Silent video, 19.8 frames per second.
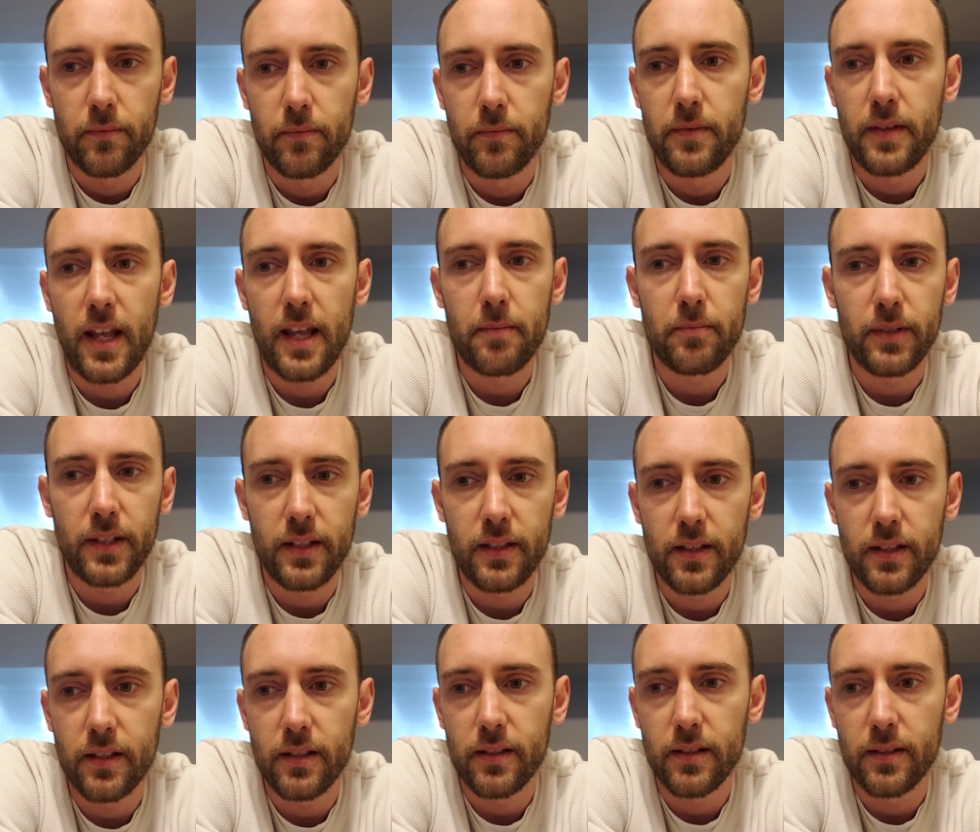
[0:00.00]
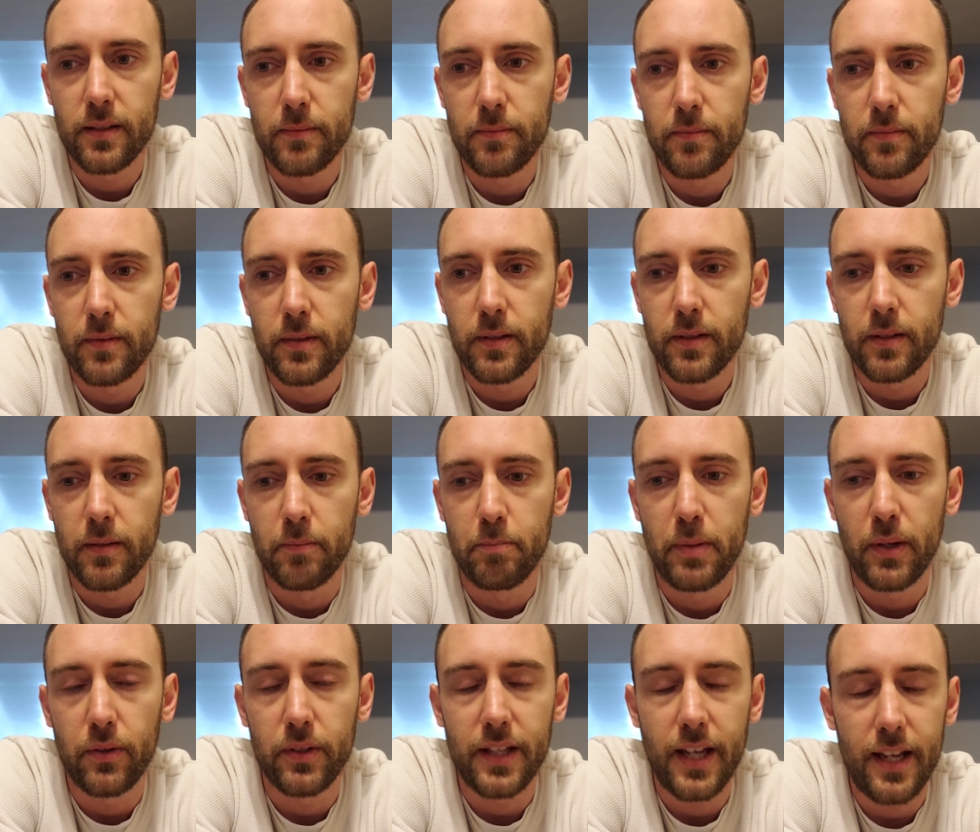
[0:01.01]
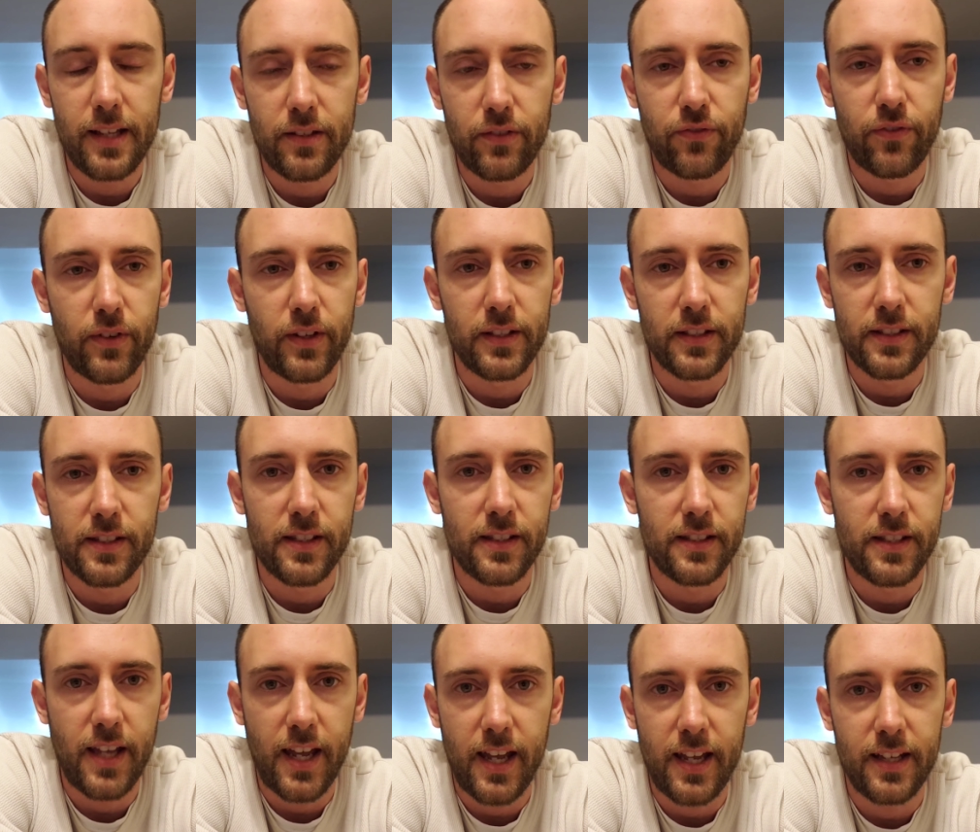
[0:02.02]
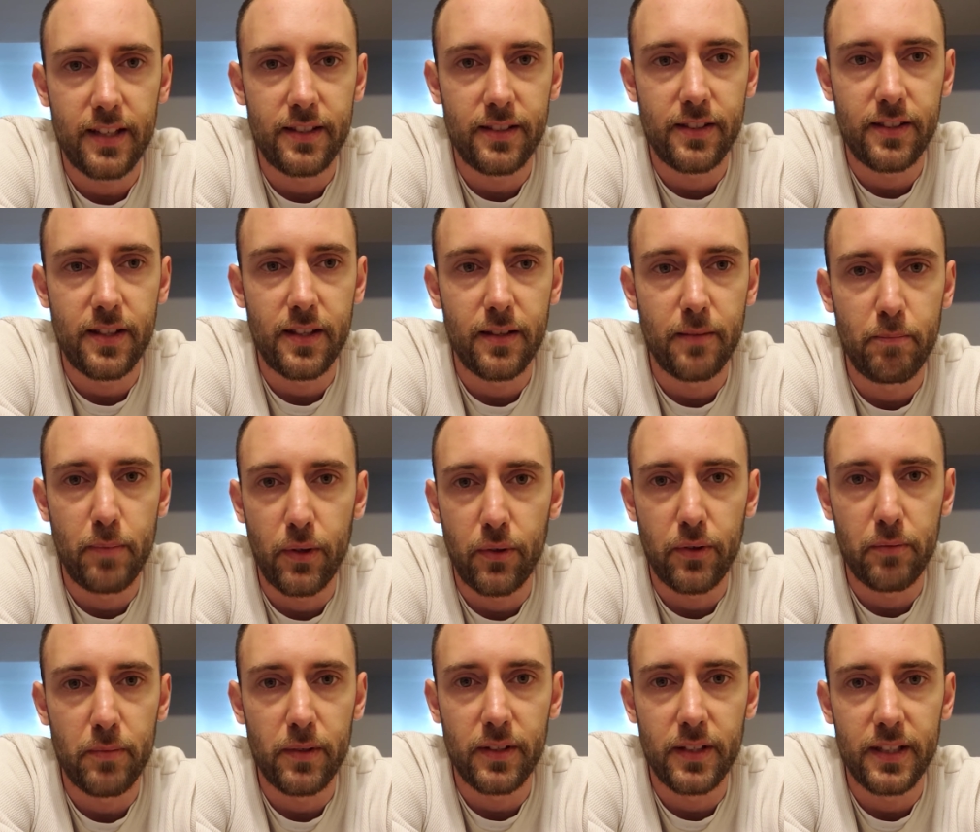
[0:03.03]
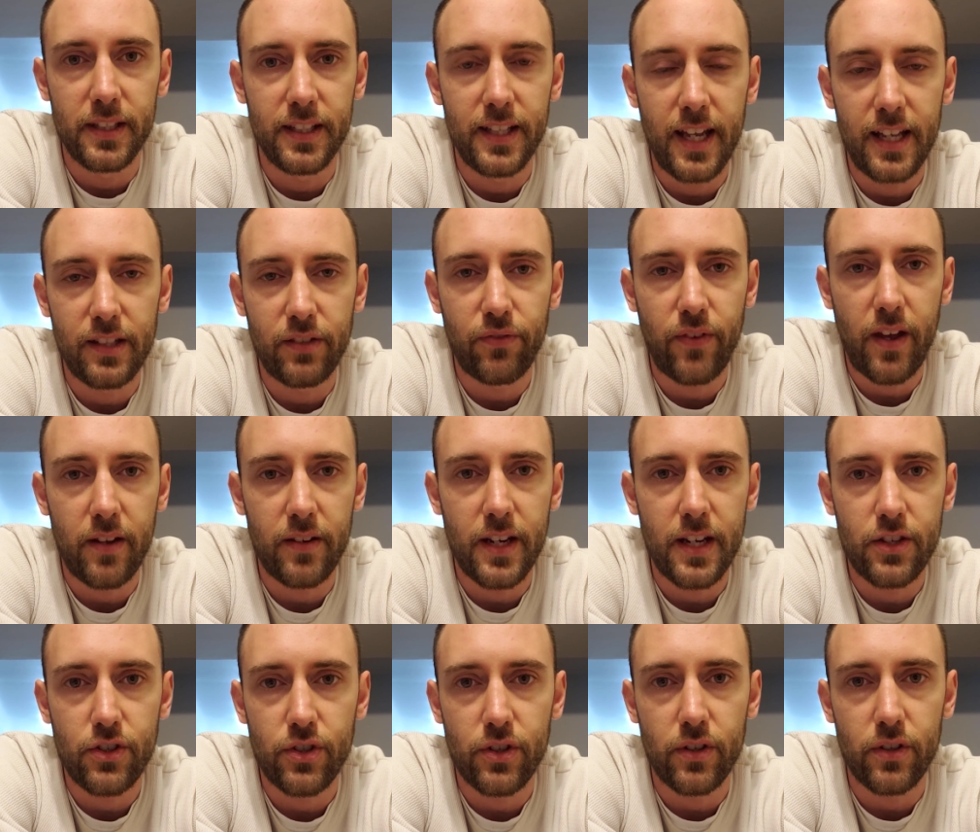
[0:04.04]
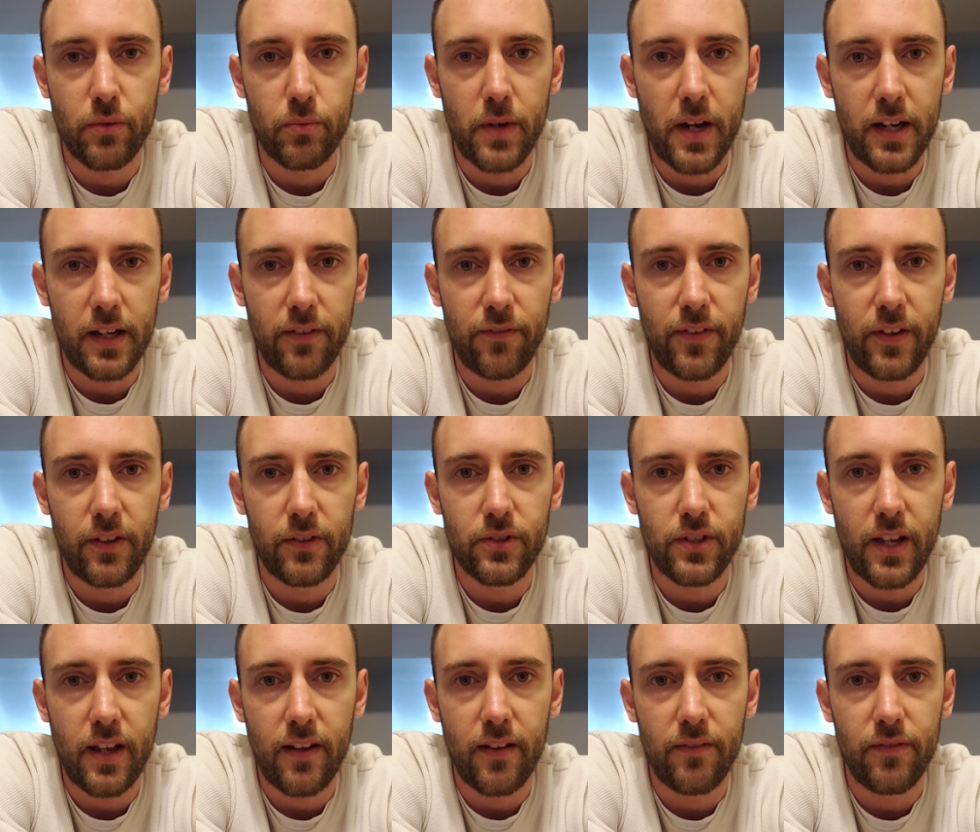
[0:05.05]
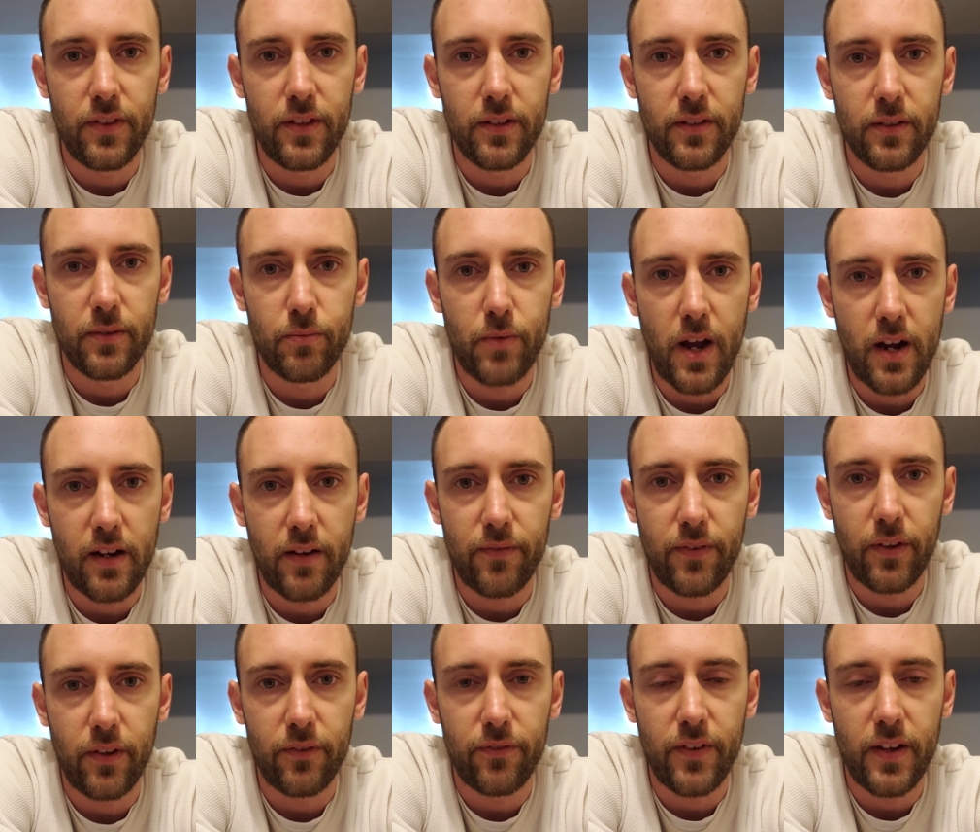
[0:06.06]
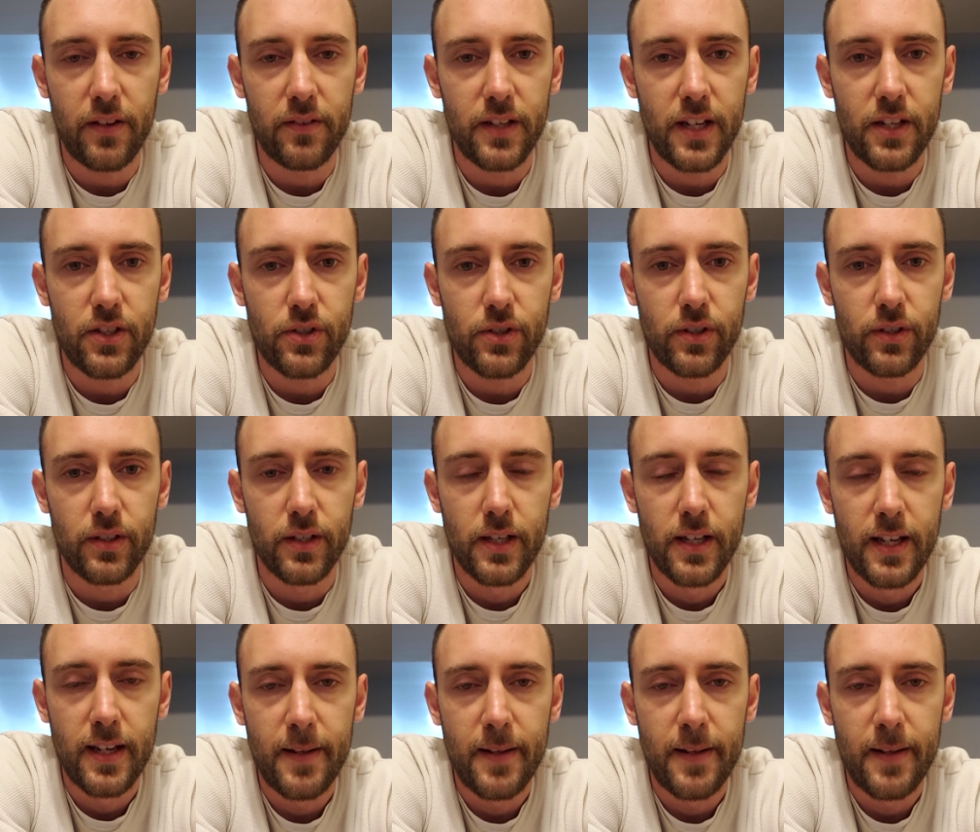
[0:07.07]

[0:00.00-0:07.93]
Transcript: namely the Bill Gates, for instance, has the Bill and Melinda Gates Foundation. The Rockefellers have the Rockefeller Foundation.